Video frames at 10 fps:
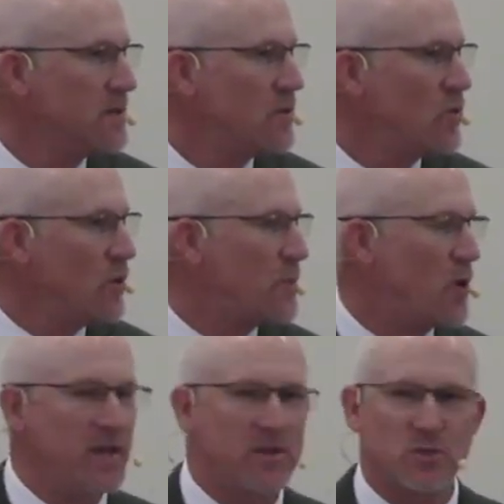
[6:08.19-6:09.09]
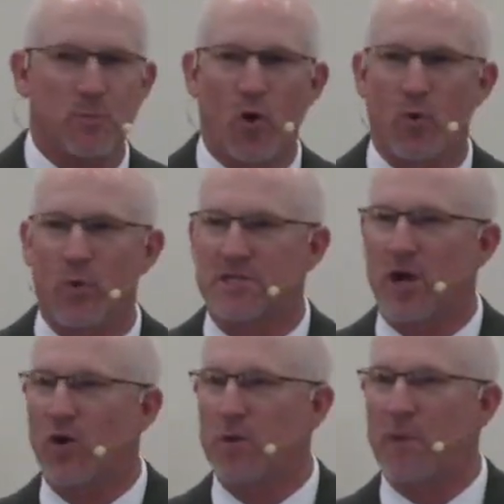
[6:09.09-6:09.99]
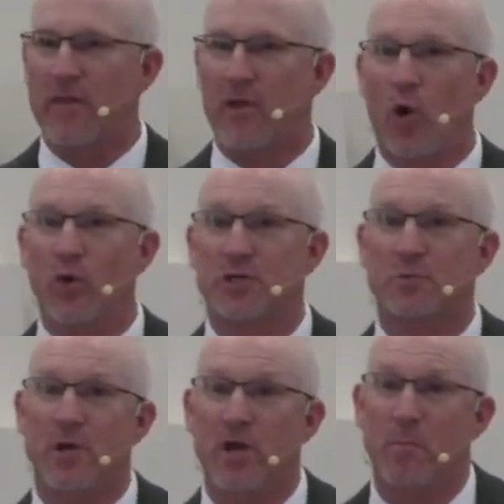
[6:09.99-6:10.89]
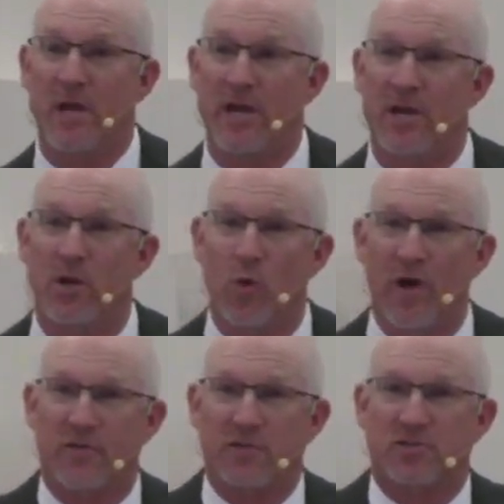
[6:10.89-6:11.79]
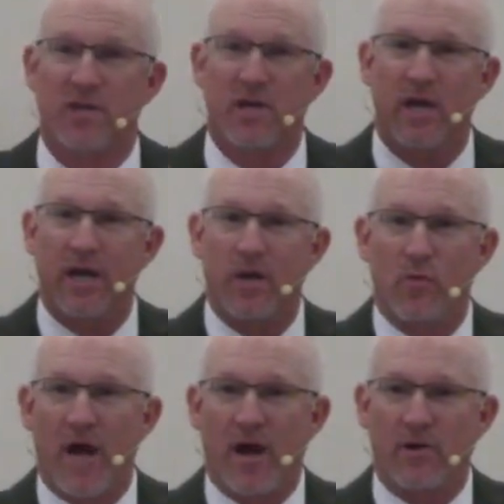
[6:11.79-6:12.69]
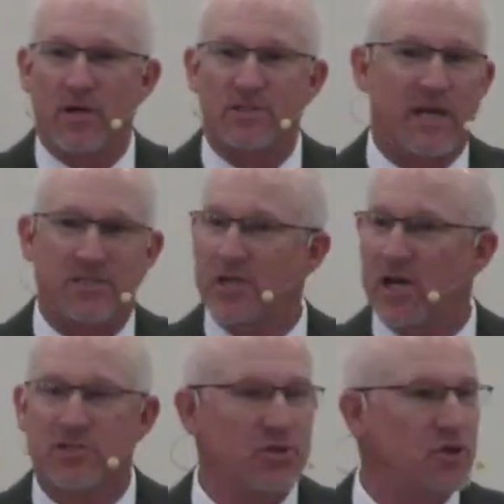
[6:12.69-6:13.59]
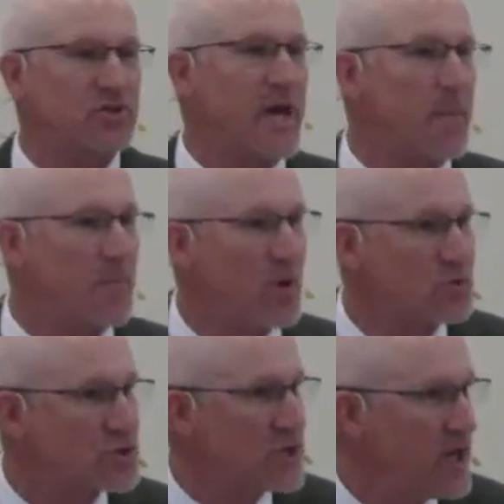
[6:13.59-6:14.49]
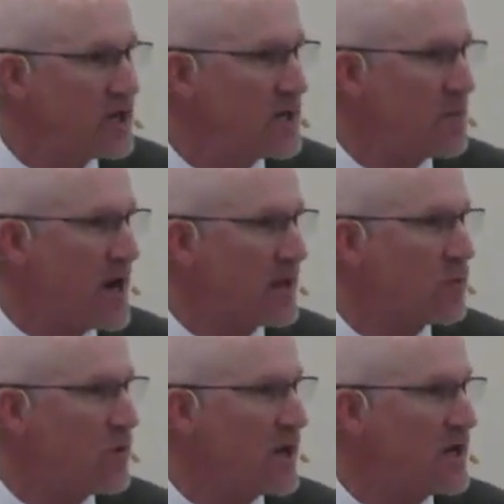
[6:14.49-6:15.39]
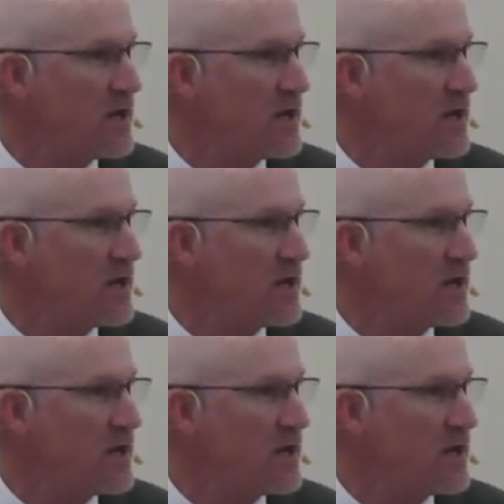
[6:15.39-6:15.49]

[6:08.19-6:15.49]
When we prayed this morning, we talked about the Holy Spirit being here with us and around us. That doesn't just happen on Sunday, by the way.